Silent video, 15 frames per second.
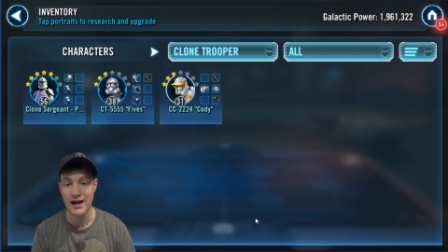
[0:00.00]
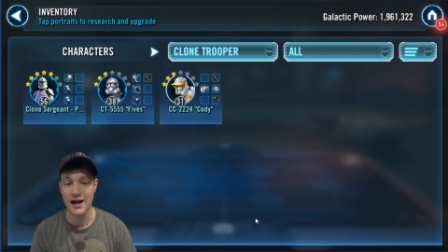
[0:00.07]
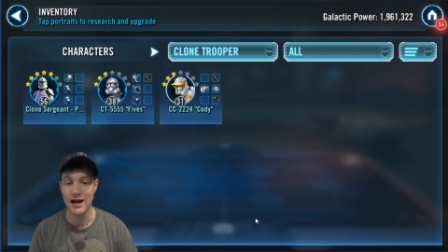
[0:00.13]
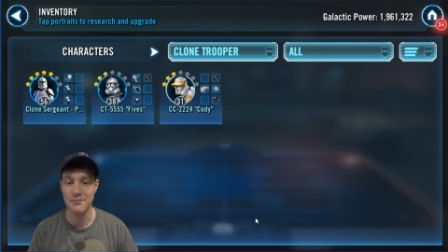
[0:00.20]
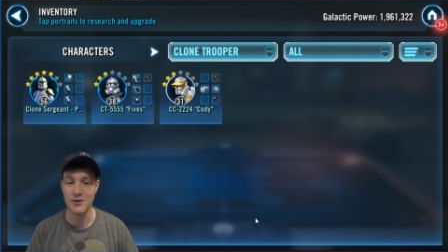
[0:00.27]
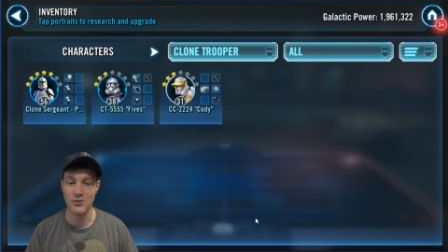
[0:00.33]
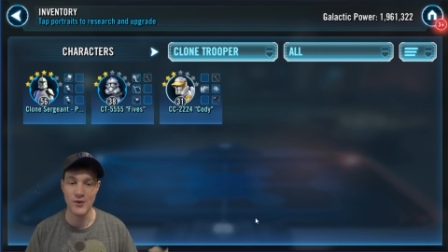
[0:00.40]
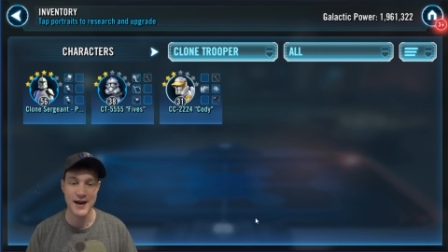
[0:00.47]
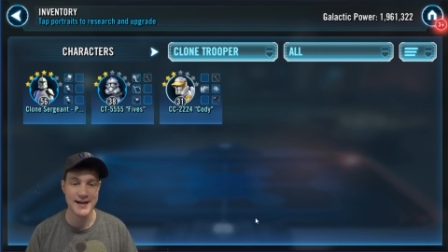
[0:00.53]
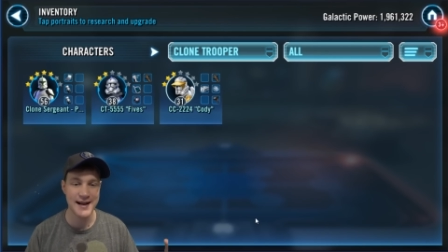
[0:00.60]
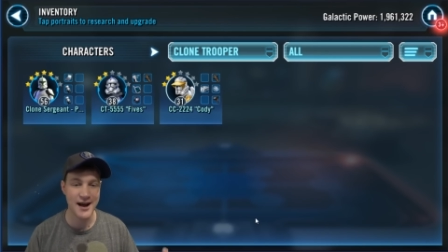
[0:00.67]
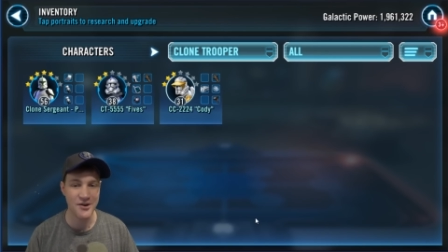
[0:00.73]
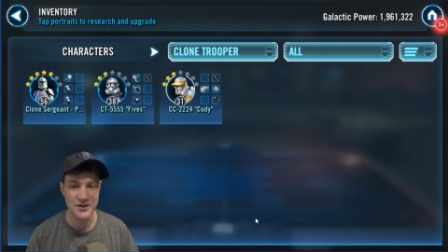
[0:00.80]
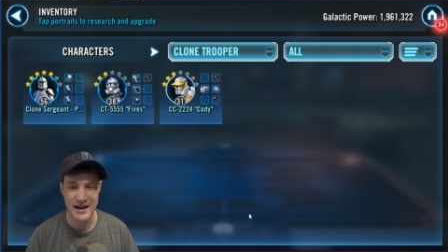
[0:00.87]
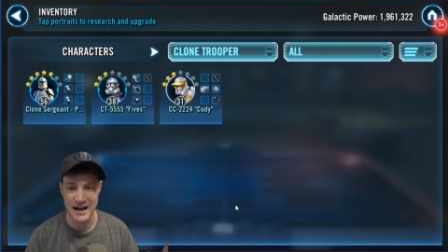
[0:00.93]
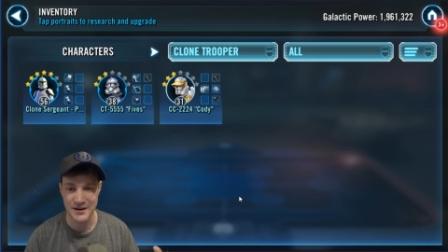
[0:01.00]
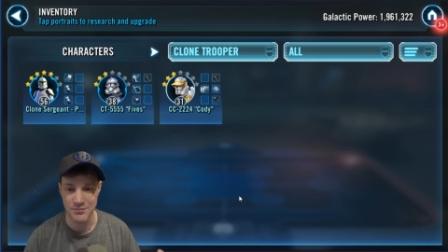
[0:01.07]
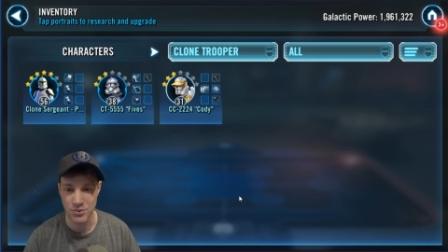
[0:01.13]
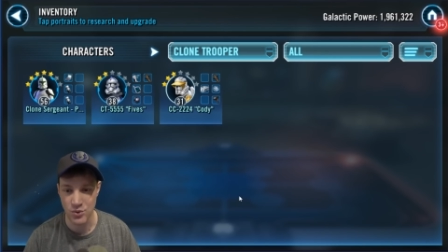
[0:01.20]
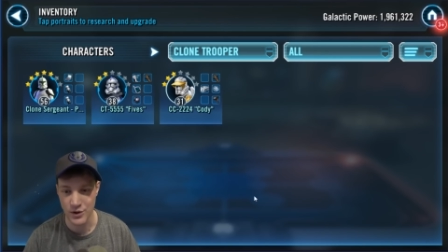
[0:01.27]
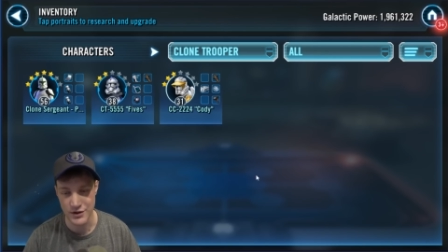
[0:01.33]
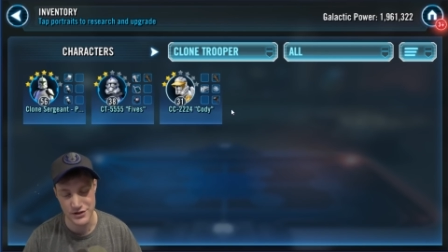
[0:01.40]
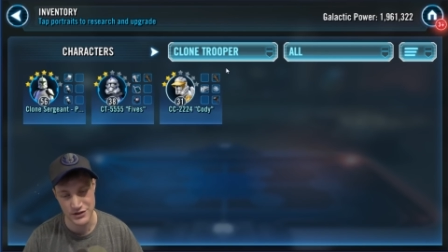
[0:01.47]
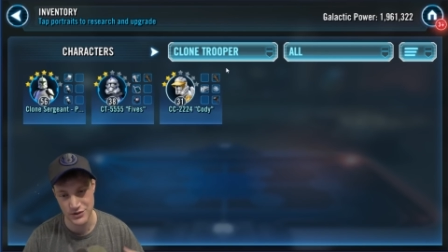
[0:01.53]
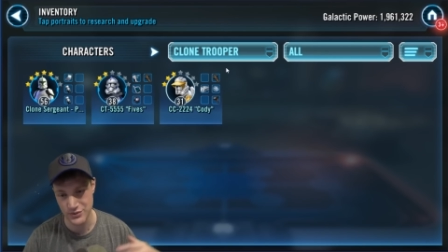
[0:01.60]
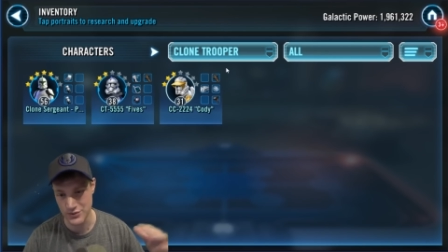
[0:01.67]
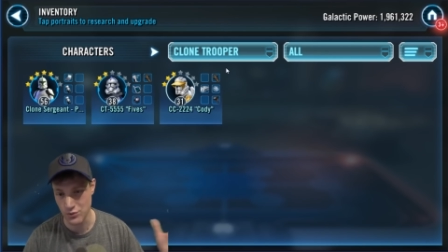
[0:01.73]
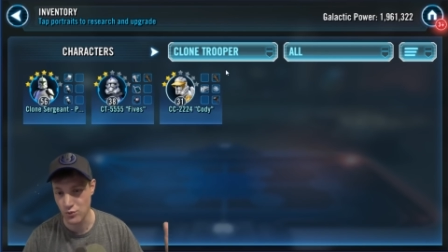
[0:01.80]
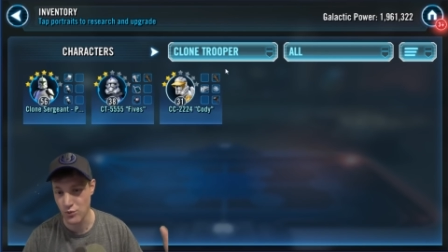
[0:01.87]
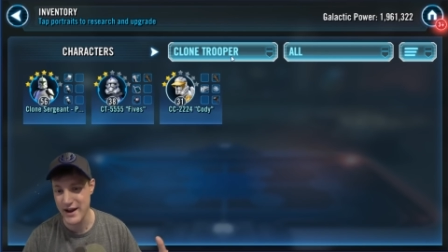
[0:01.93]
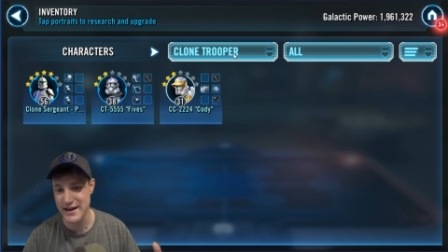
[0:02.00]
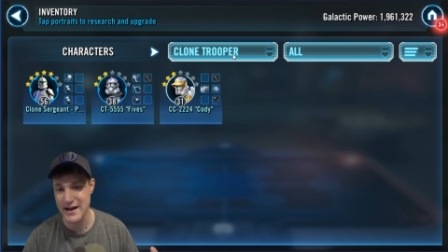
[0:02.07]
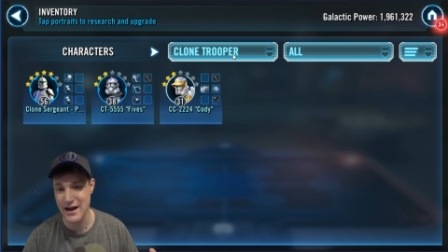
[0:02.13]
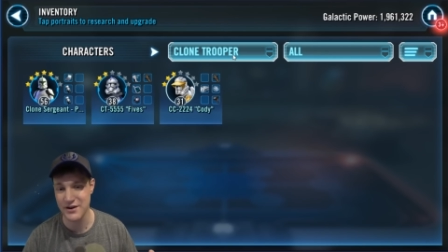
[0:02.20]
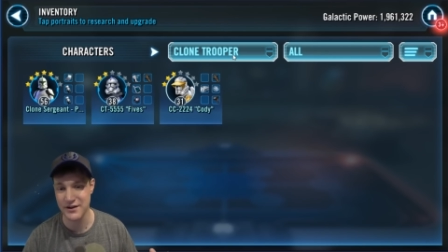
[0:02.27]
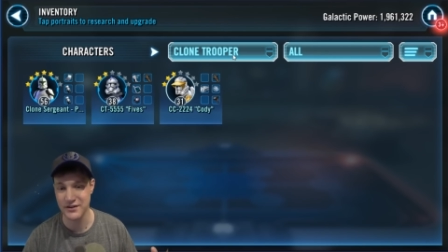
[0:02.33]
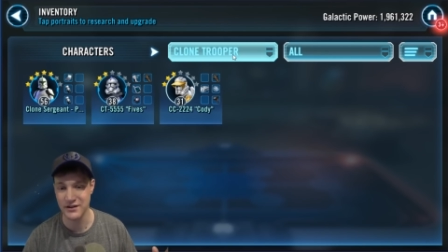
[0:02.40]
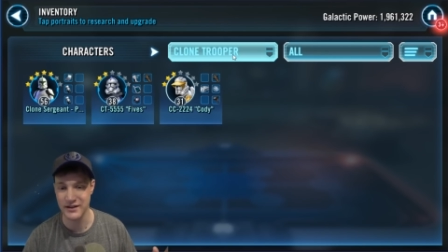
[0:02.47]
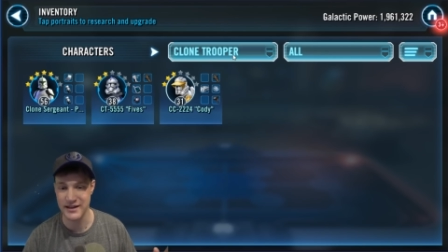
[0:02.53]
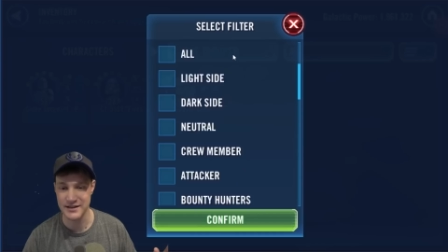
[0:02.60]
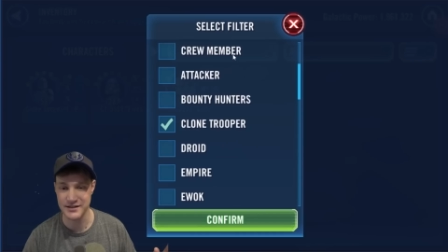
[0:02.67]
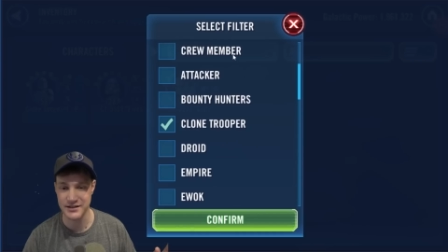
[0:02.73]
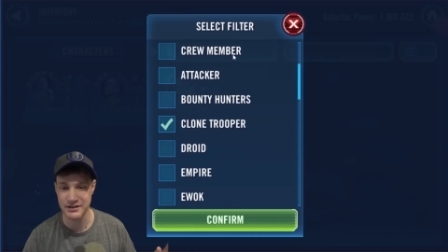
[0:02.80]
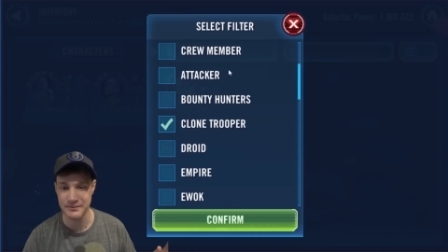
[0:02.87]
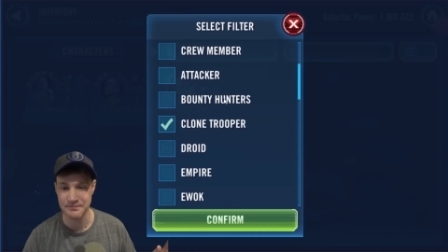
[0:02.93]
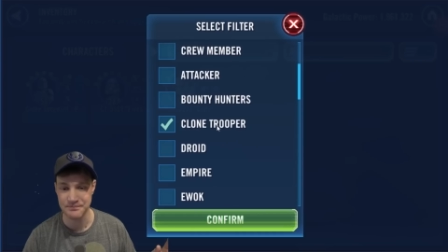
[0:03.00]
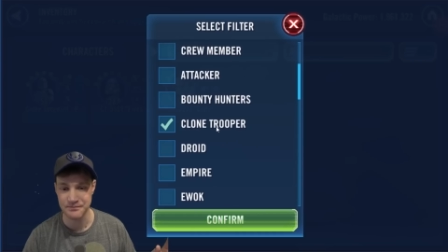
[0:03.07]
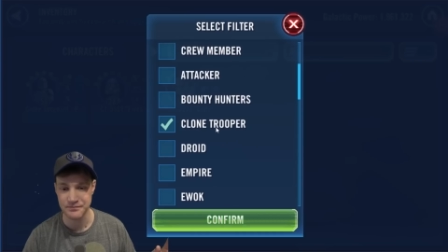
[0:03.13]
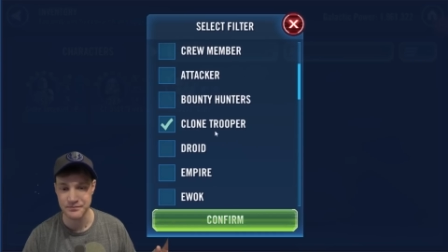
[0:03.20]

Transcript: Uh, but right now, not important. So way down on the list.